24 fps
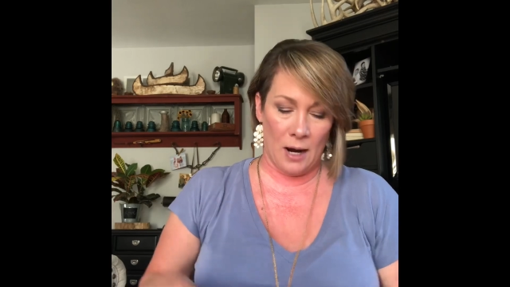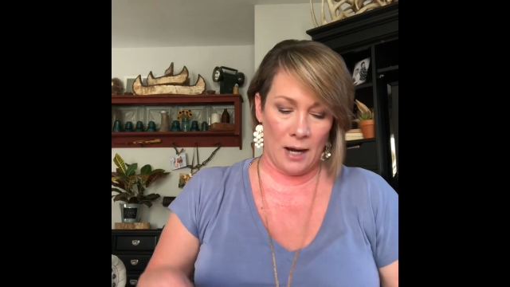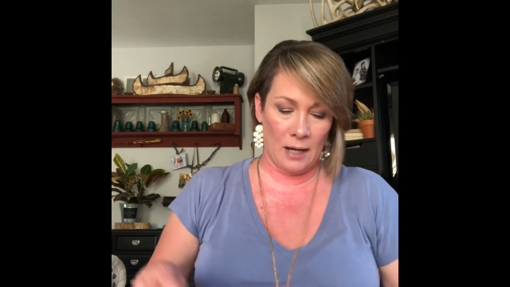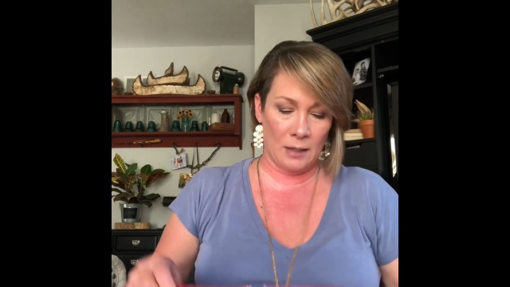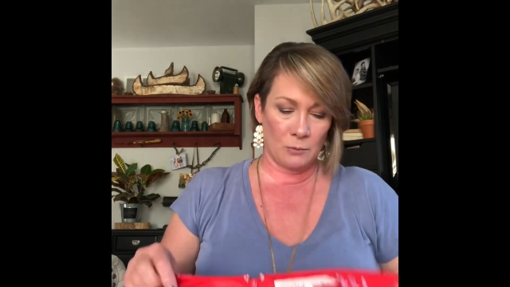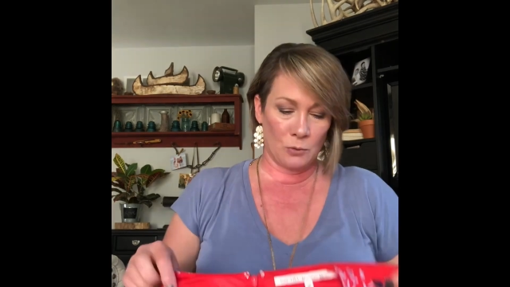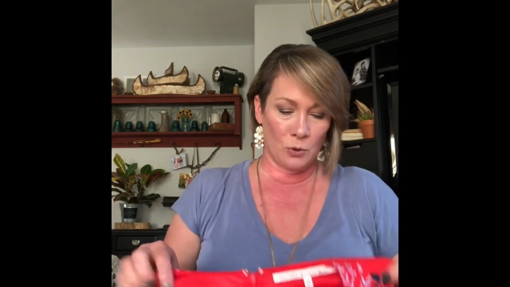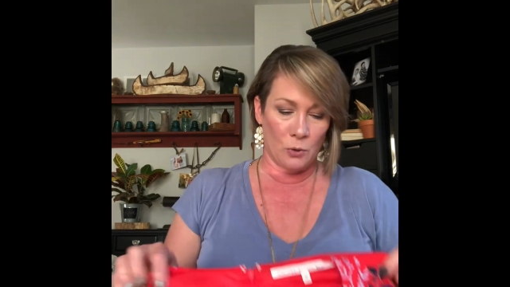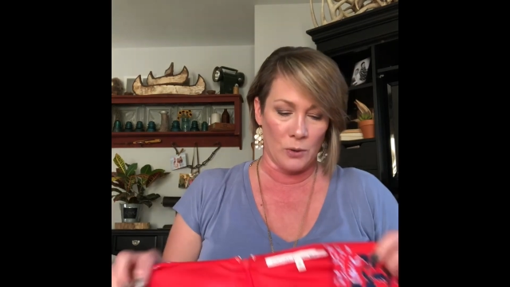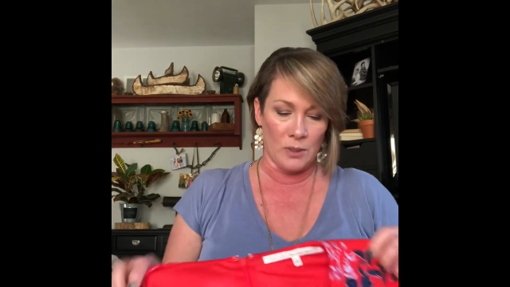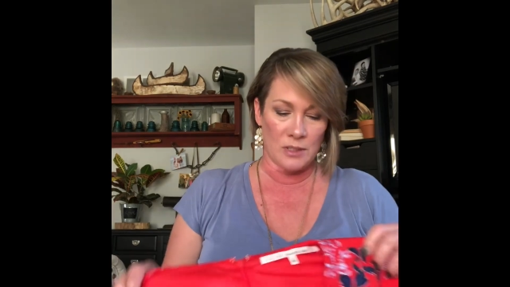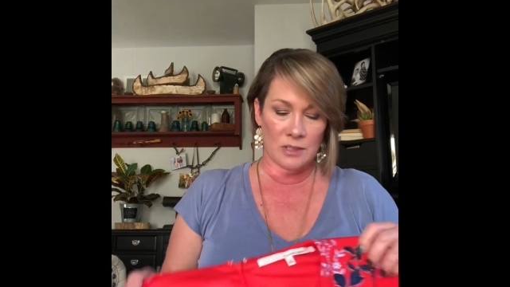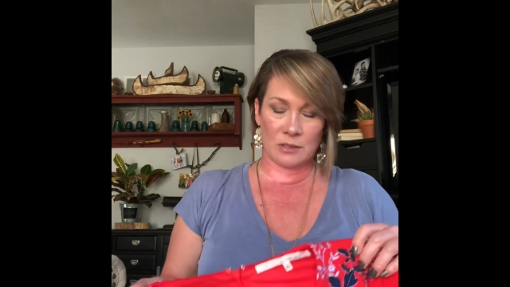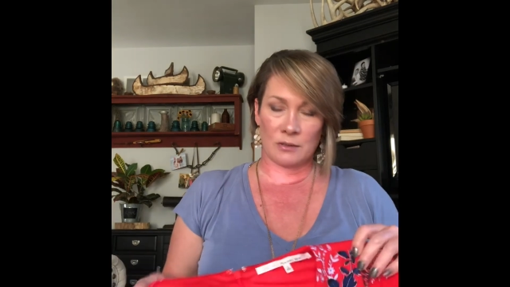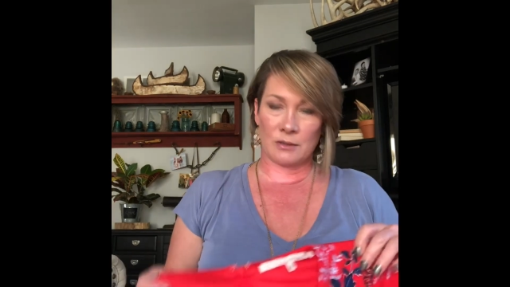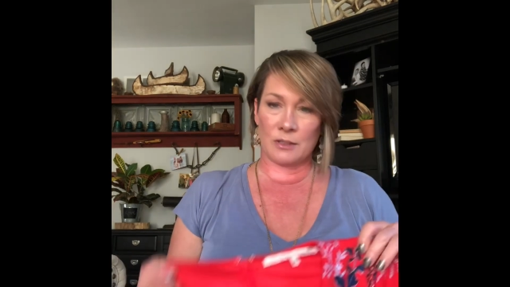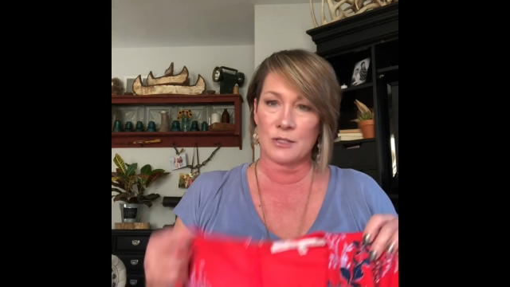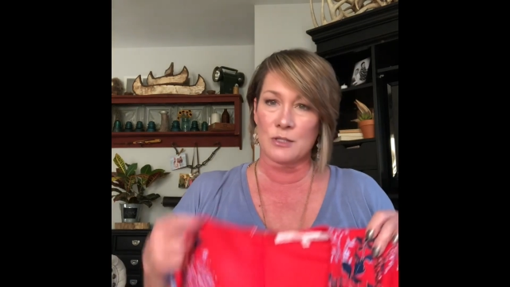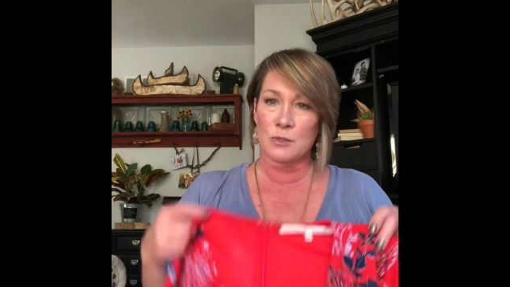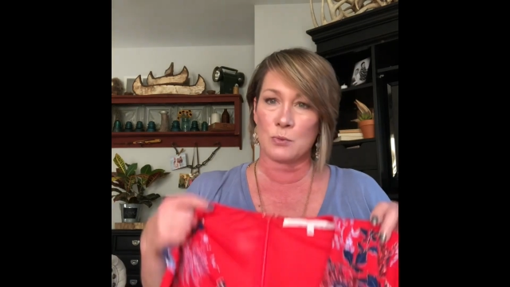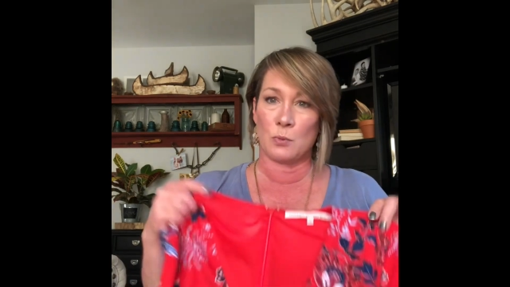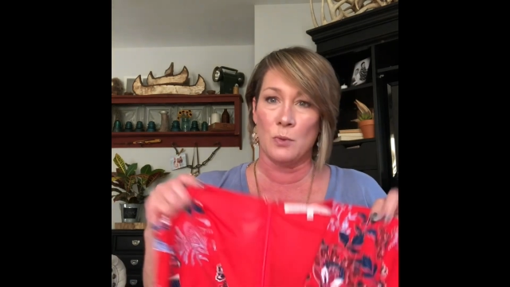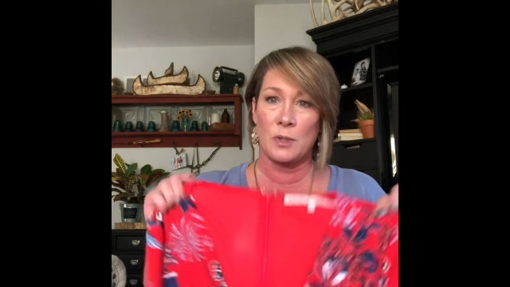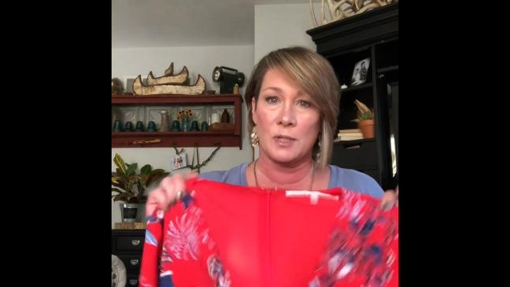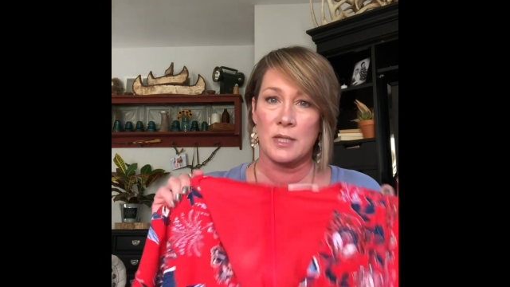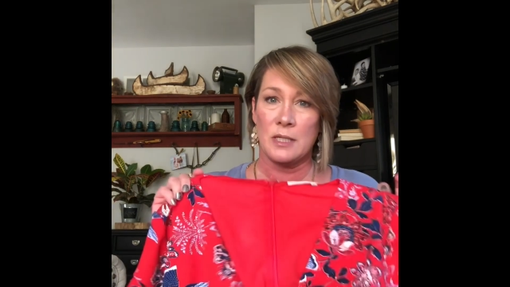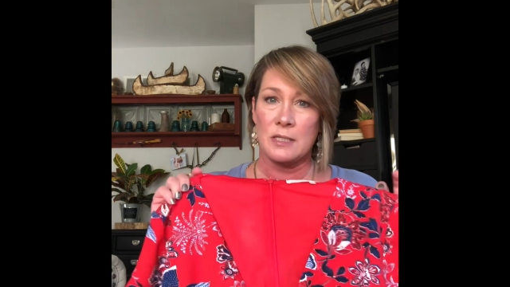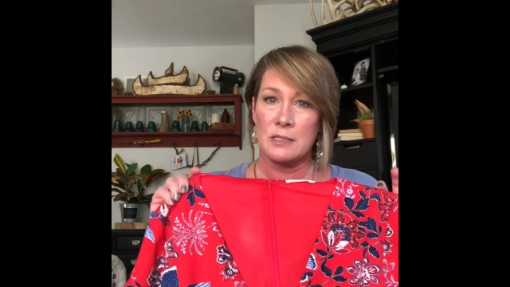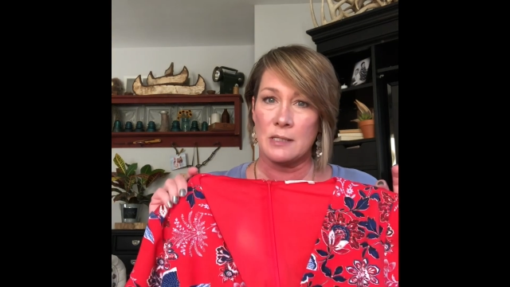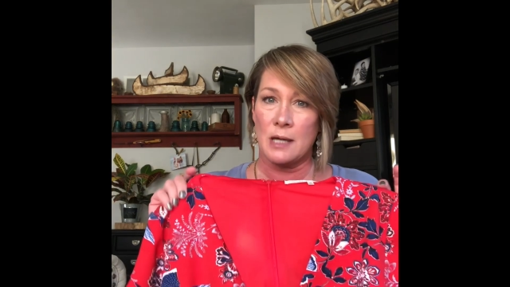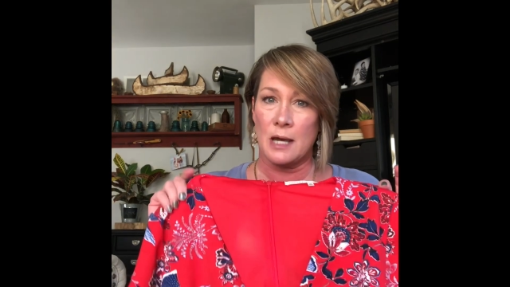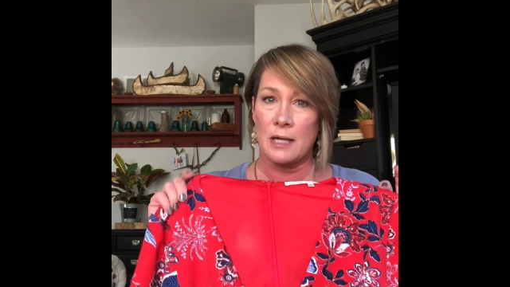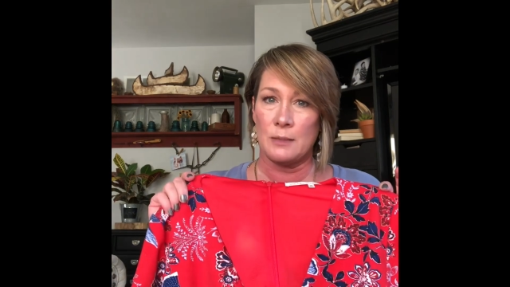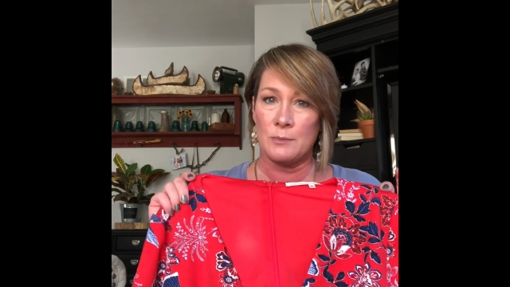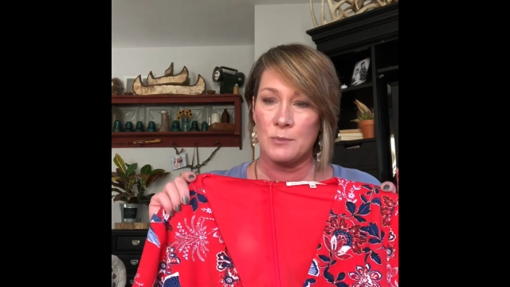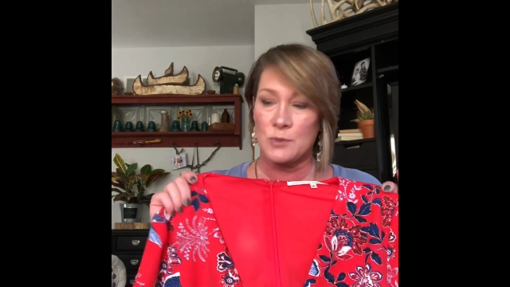I'm going to list what
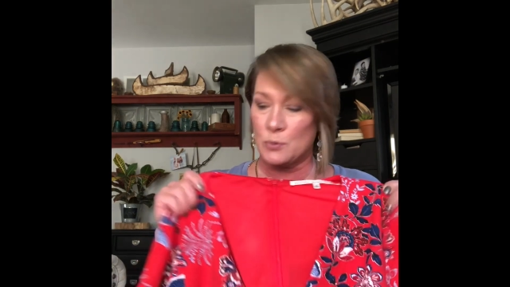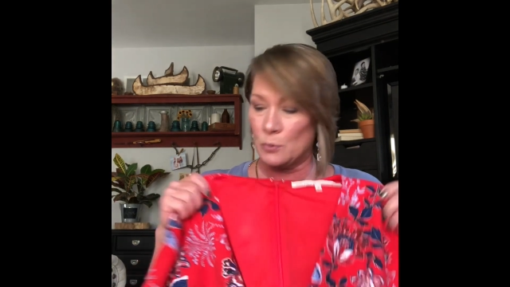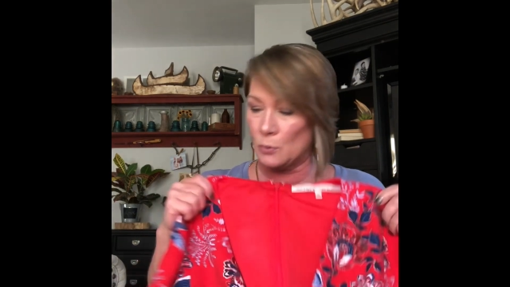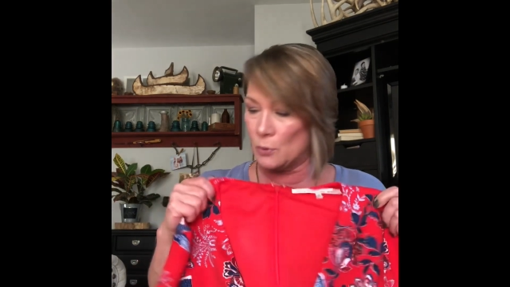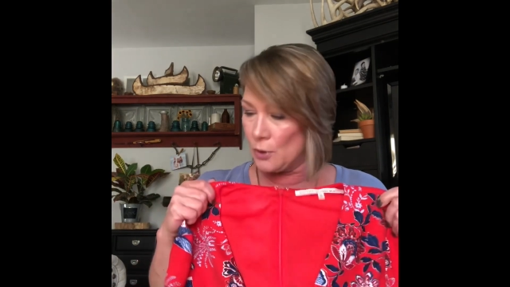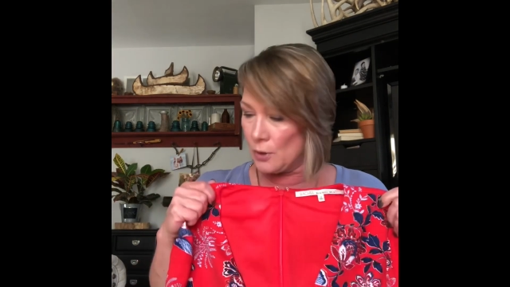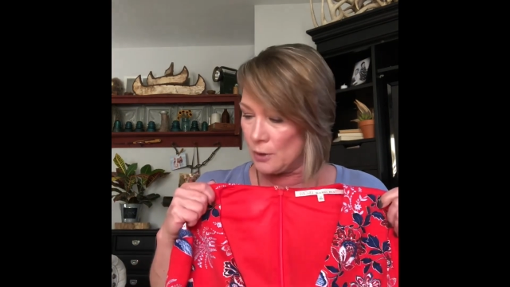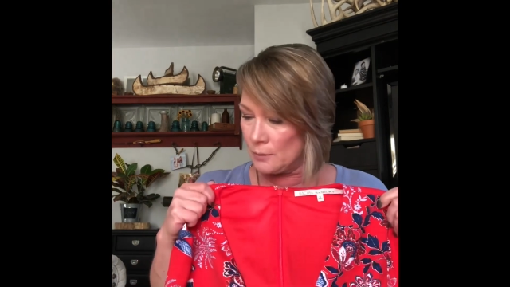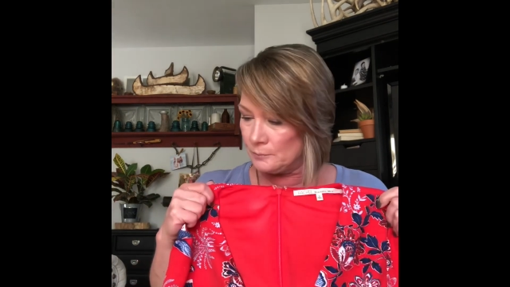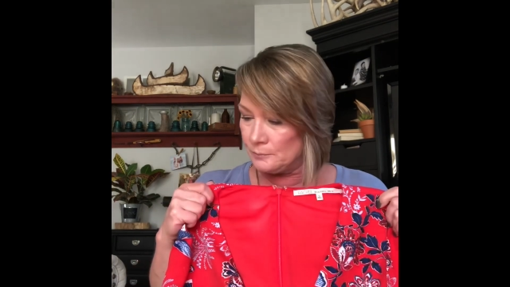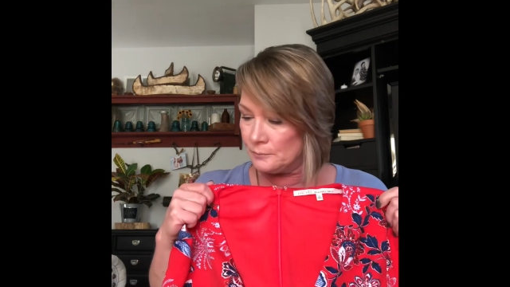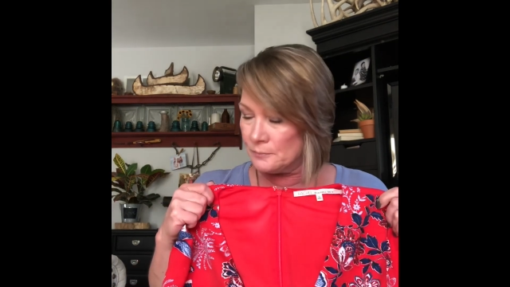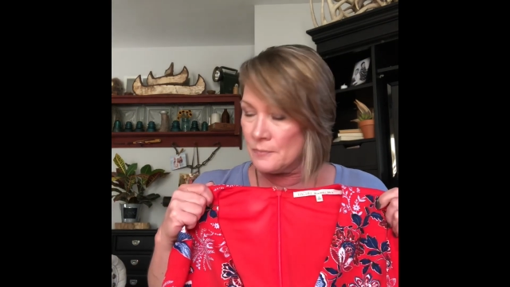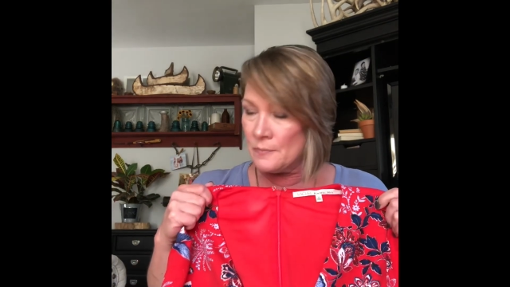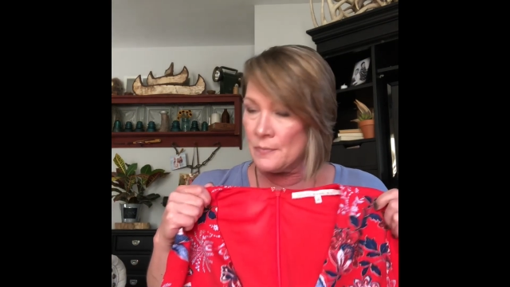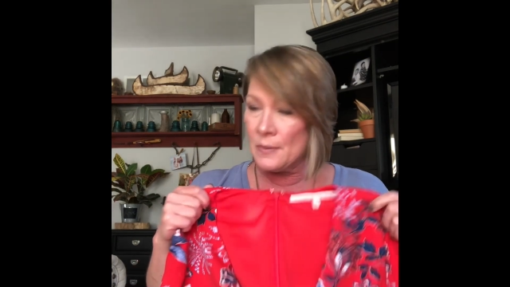these items were.